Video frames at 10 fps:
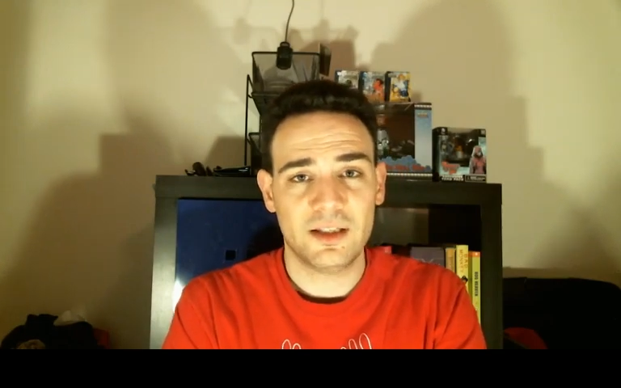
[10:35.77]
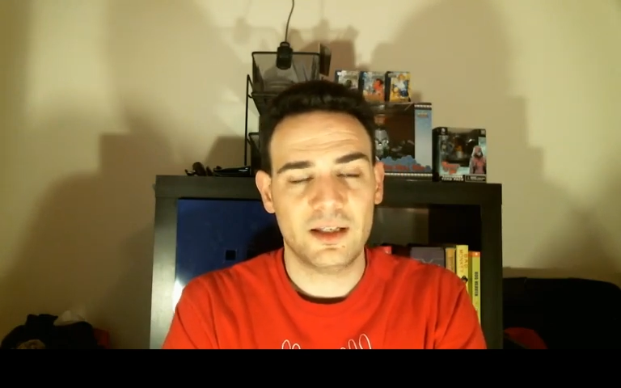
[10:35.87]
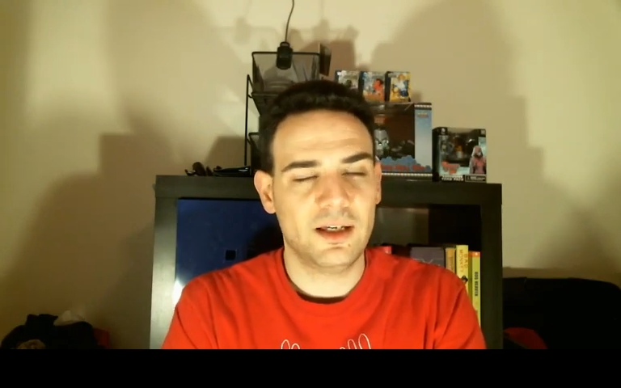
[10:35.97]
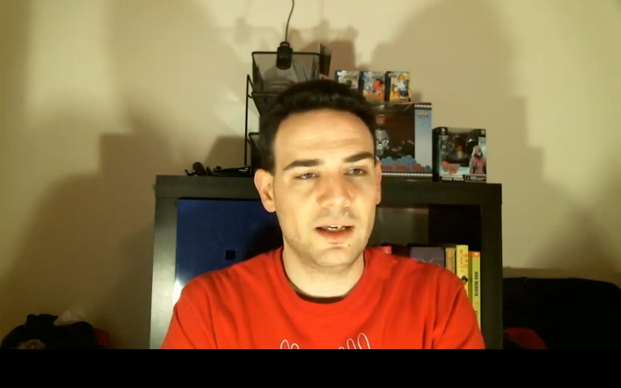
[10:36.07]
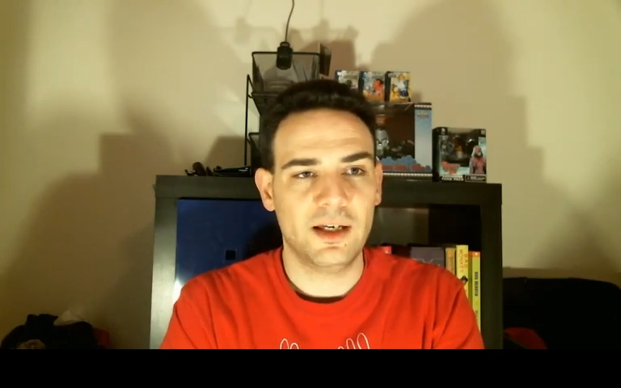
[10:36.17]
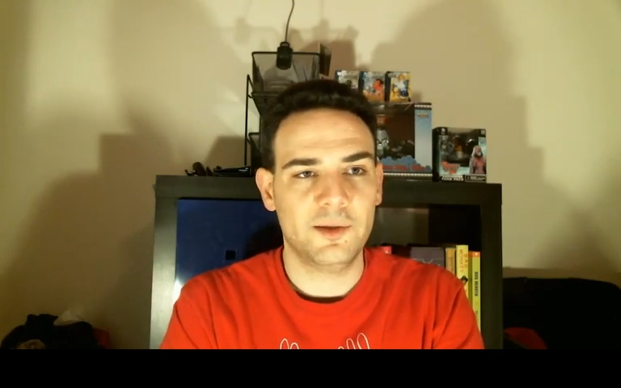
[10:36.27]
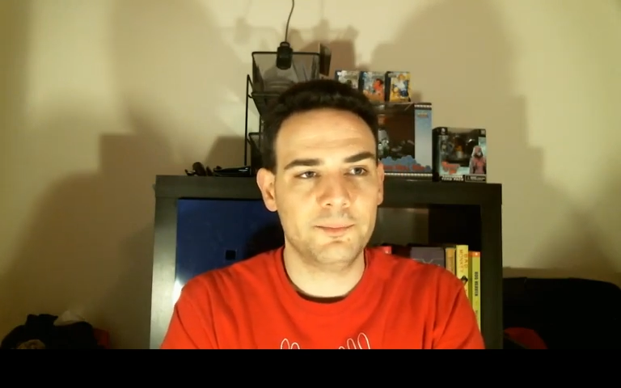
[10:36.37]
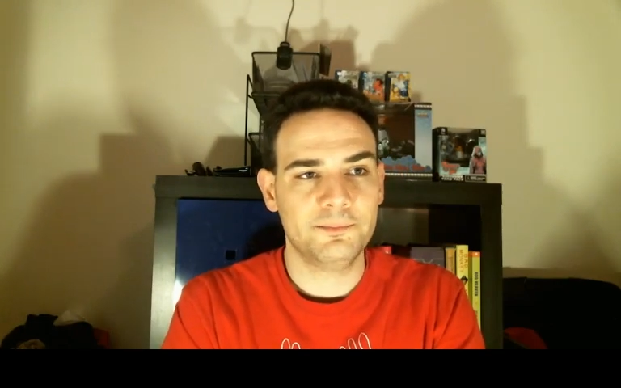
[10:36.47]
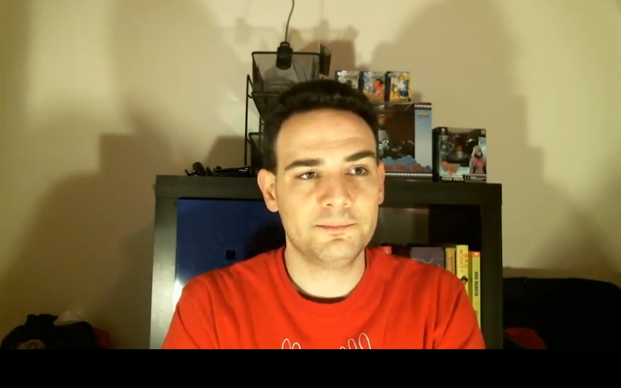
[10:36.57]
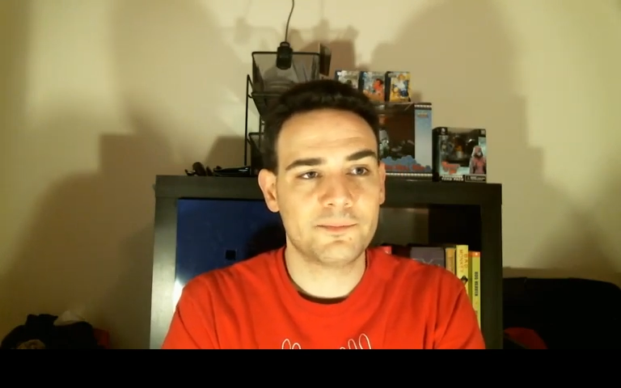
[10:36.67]

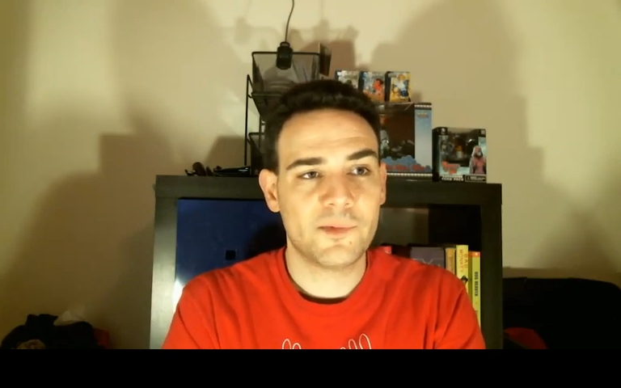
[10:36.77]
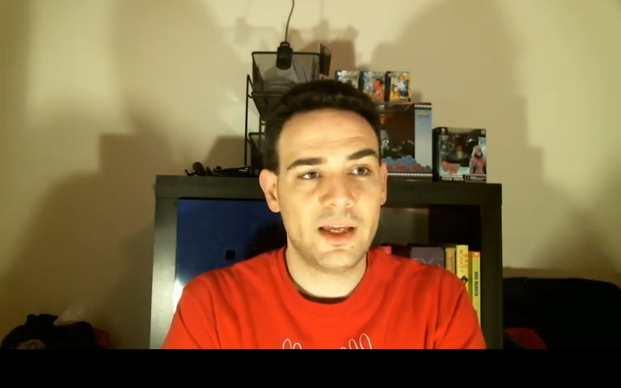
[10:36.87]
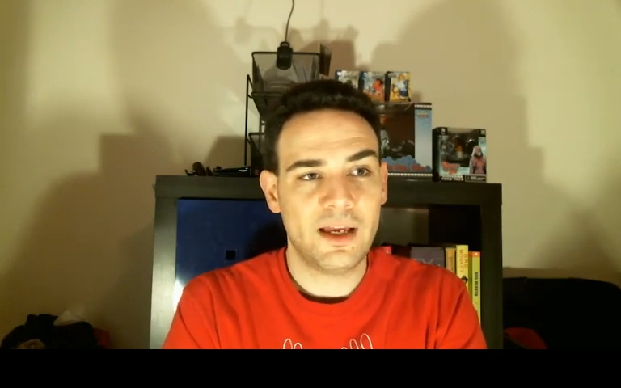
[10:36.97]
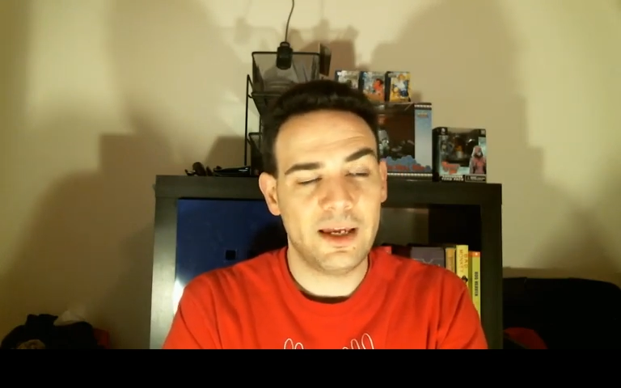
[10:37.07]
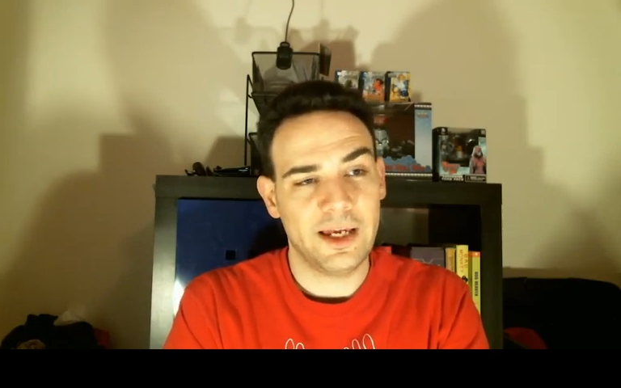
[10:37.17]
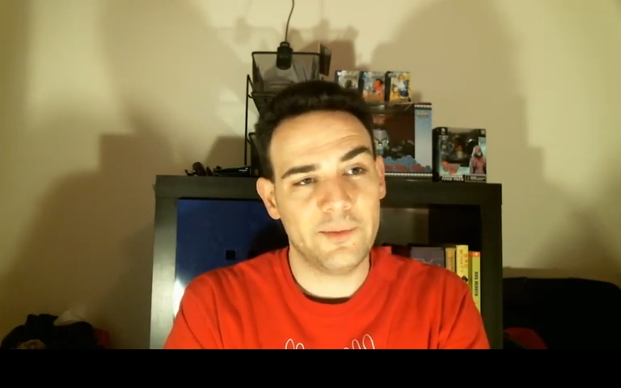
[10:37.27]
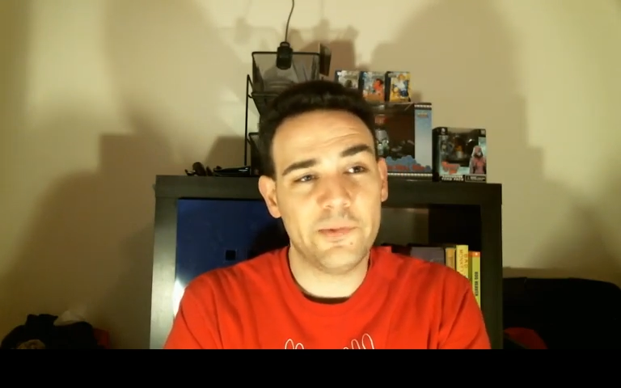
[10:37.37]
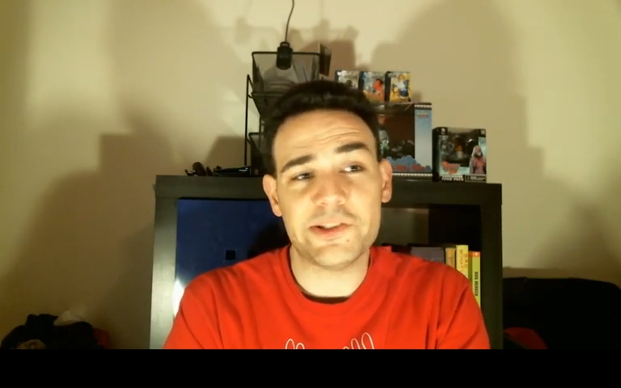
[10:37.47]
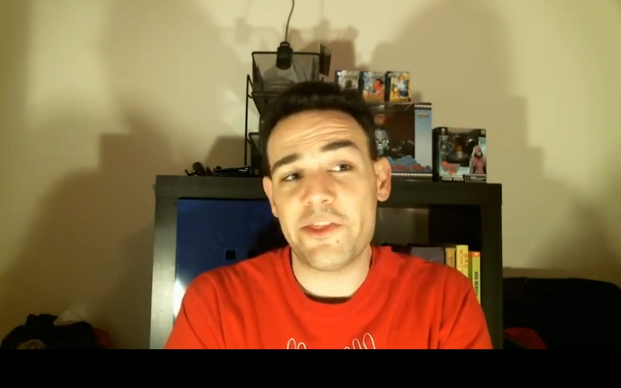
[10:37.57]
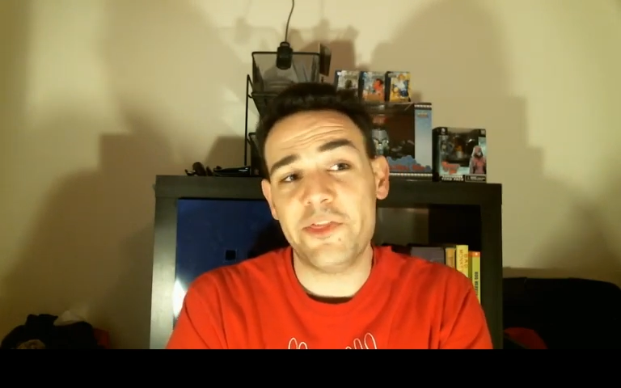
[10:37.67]
Um, and
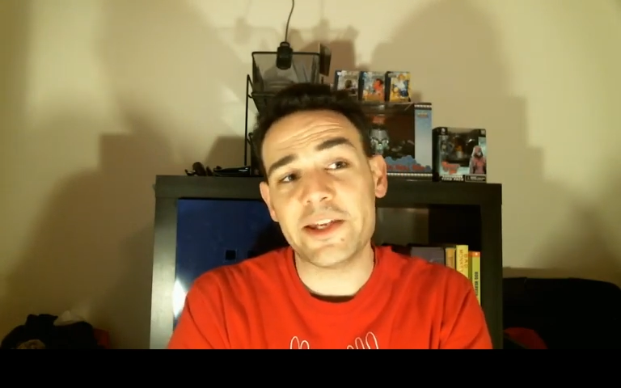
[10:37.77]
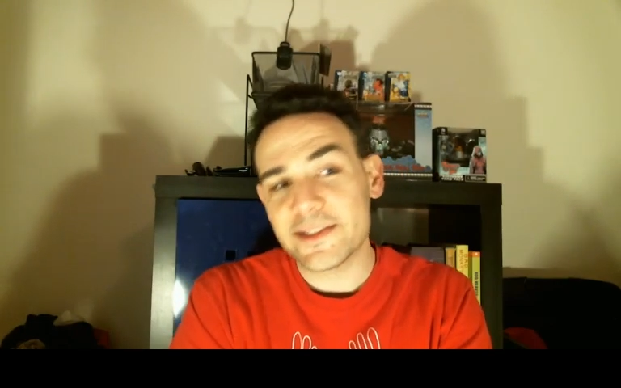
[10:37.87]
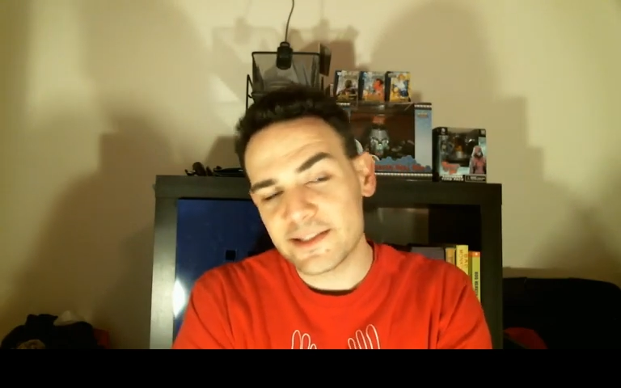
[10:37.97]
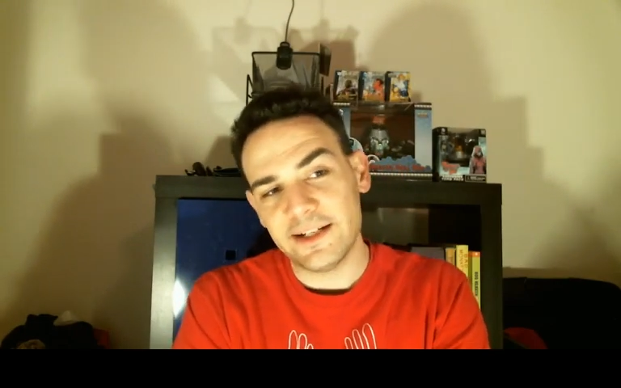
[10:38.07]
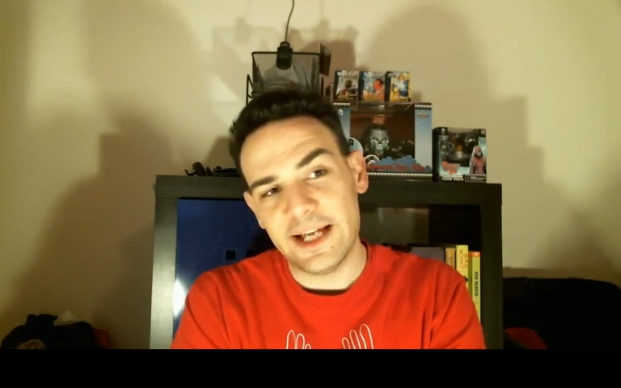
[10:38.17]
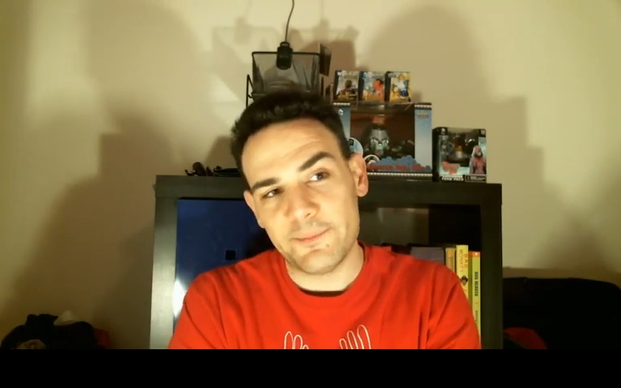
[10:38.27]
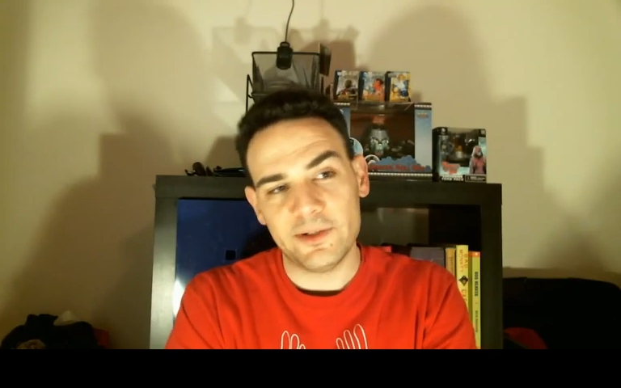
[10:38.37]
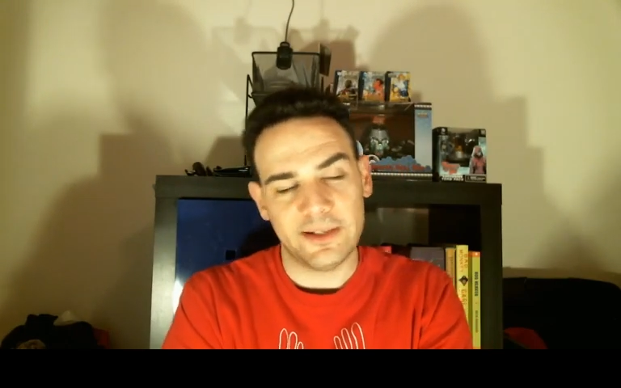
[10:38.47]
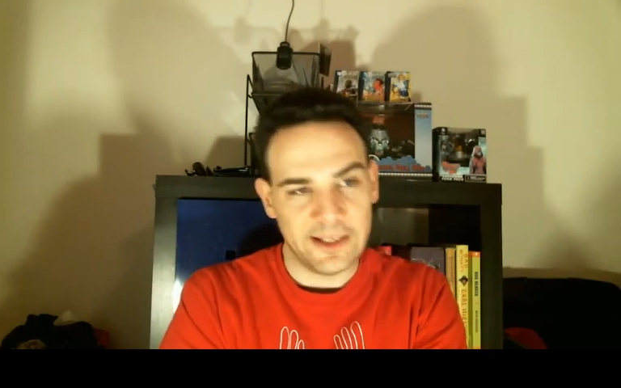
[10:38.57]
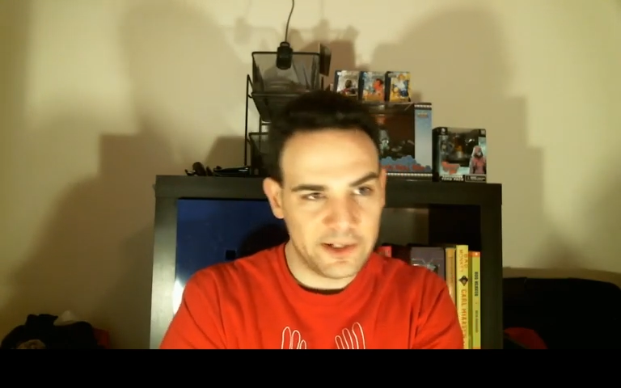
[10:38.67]
plus, I think it's going to happen
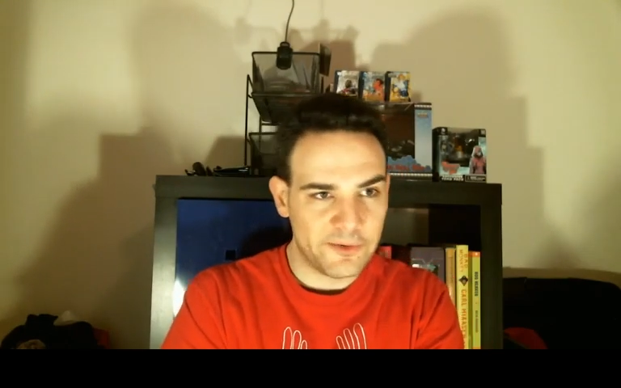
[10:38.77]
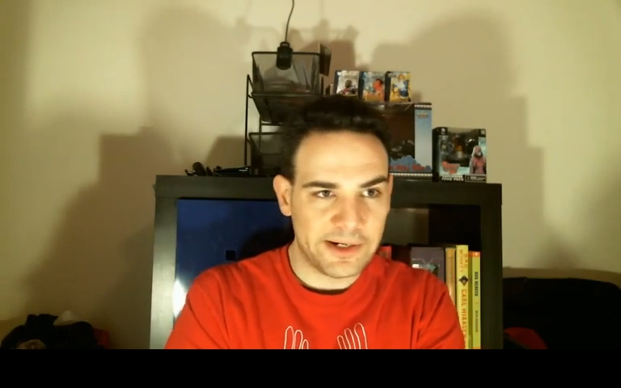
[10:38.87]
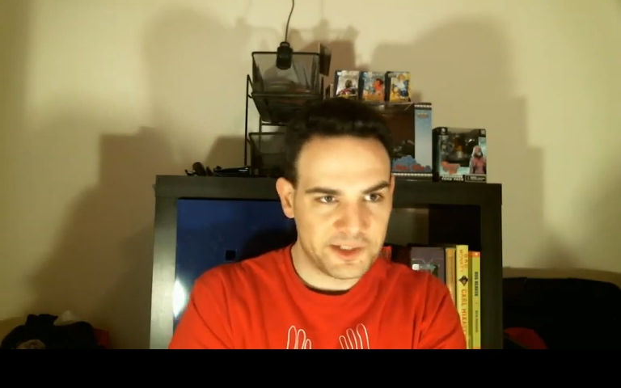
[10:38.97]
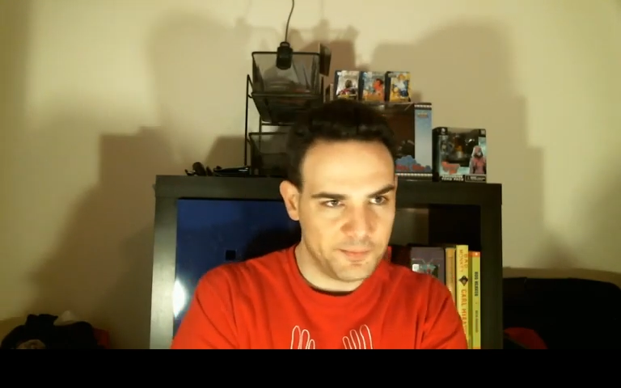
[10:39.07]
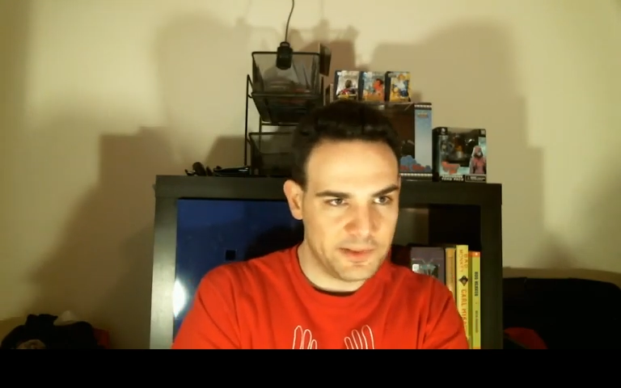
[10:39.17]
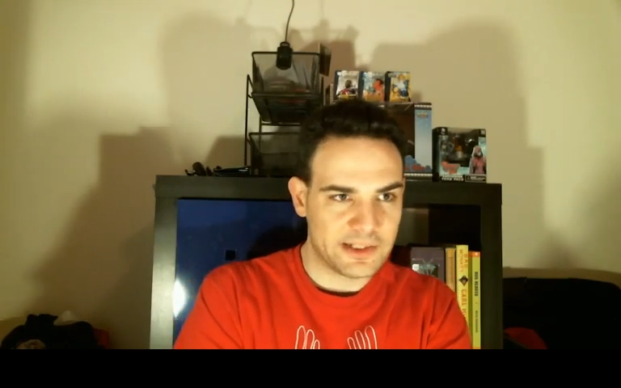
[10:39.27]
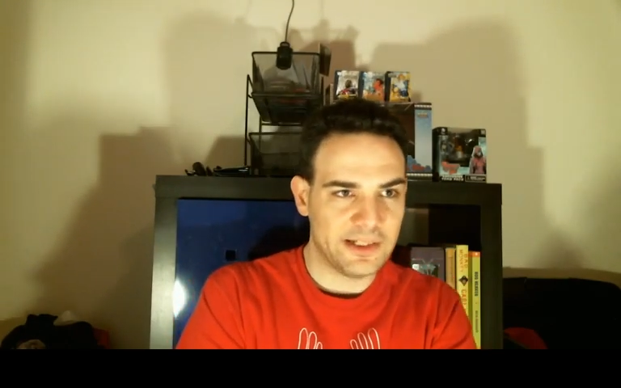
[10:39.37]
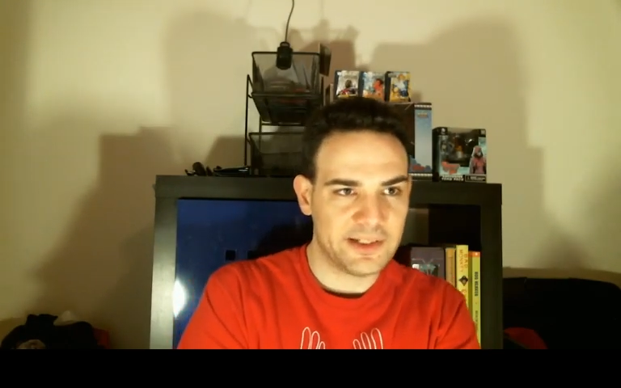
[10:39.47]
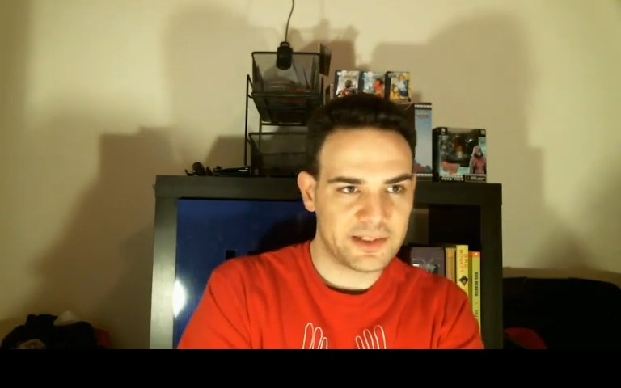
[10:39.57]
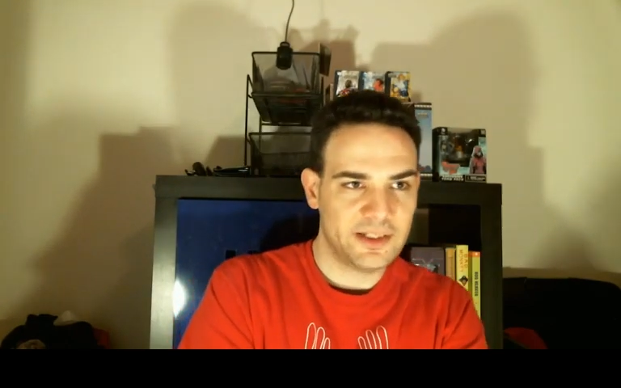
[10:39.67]
anyway, just
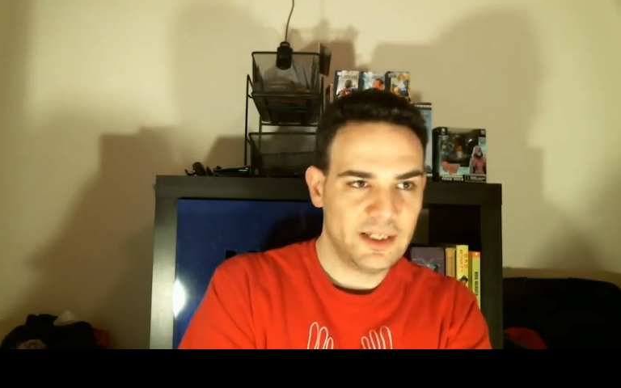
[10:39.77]
because